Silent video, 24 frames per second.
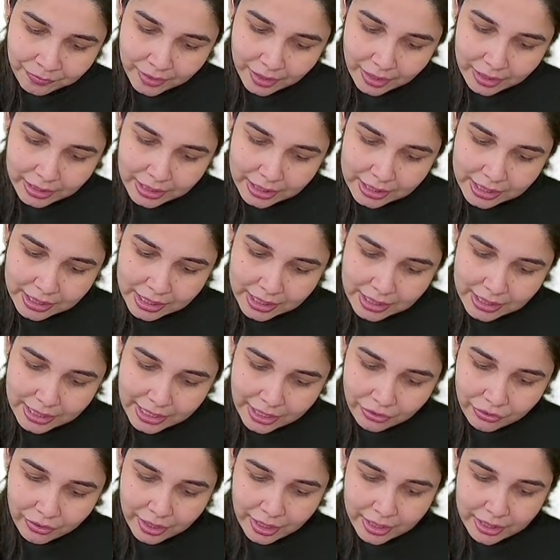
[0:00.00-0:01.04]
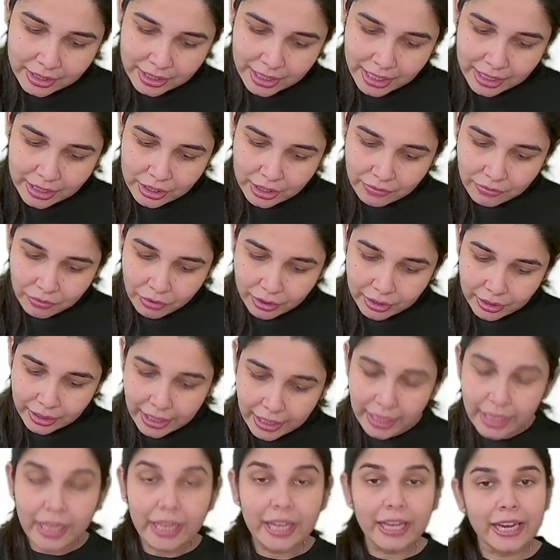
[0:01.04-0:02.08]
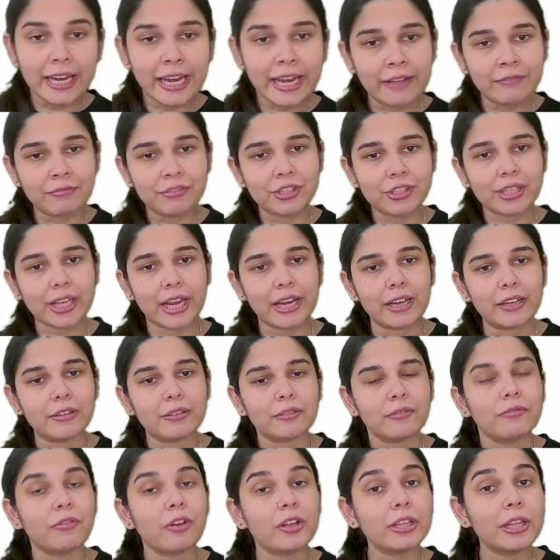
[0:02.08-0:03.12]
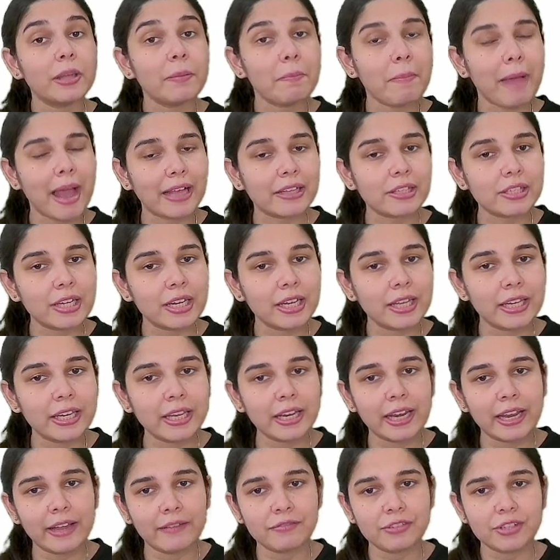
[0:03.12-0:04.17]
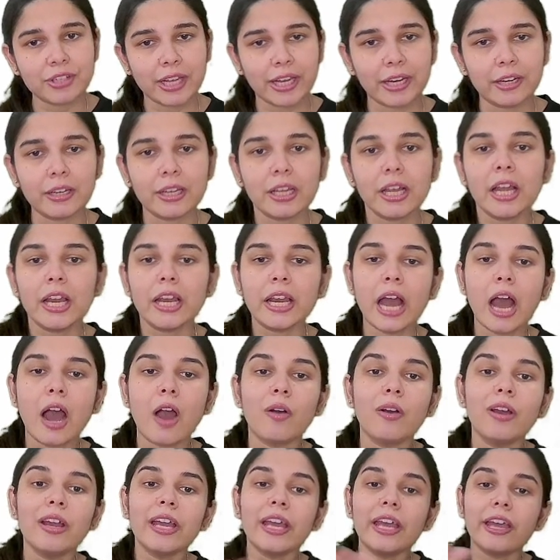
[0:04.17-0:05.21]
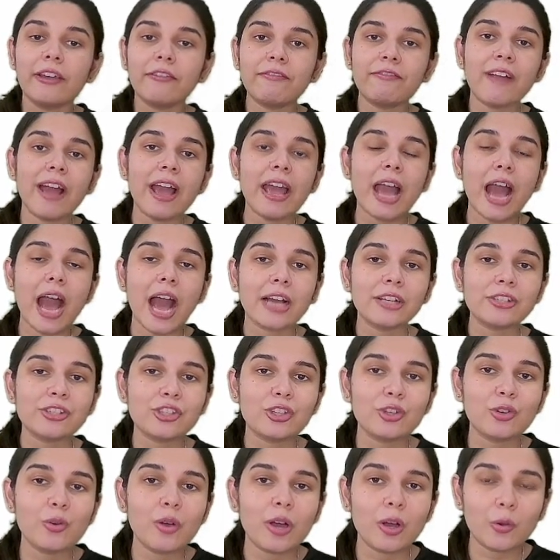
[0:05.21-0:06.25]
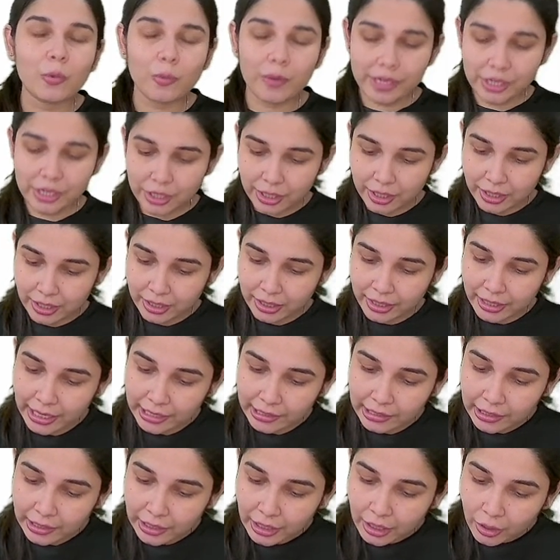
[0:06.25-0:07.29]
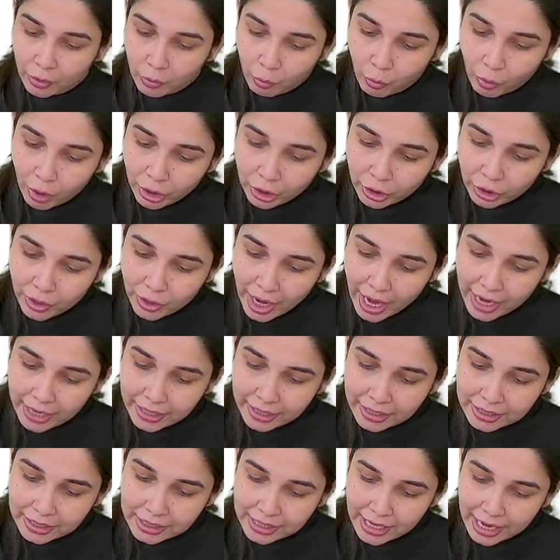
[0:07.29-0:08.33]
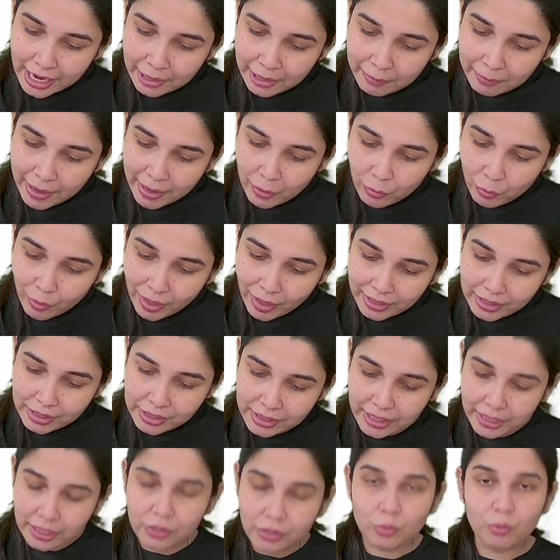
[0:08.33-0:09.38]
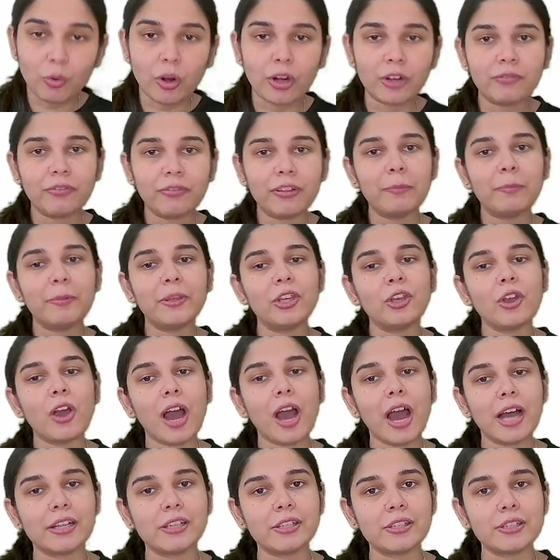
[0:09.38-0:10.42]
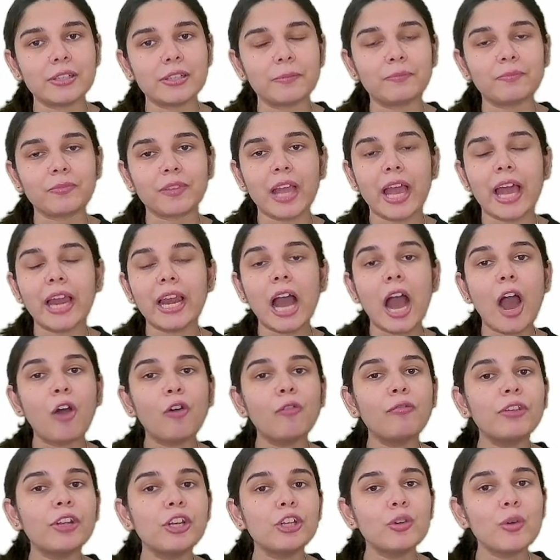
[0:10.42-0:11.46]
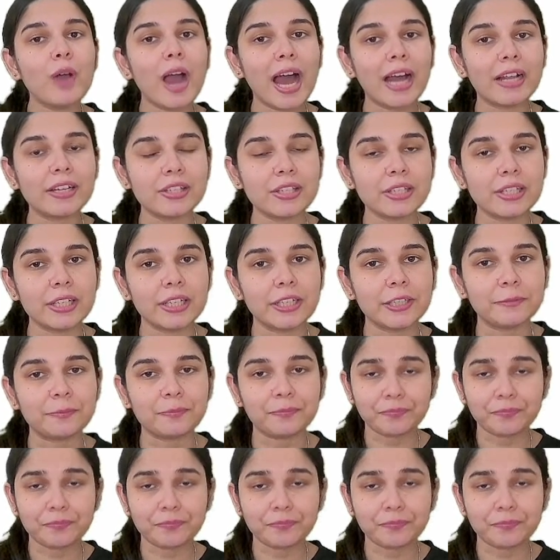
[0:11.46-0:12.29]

this is central incisor for the left side, for the maxillary left side. Now, if I ask you a question that what do you understand by 1/6, what will be your answer and how will you answer it?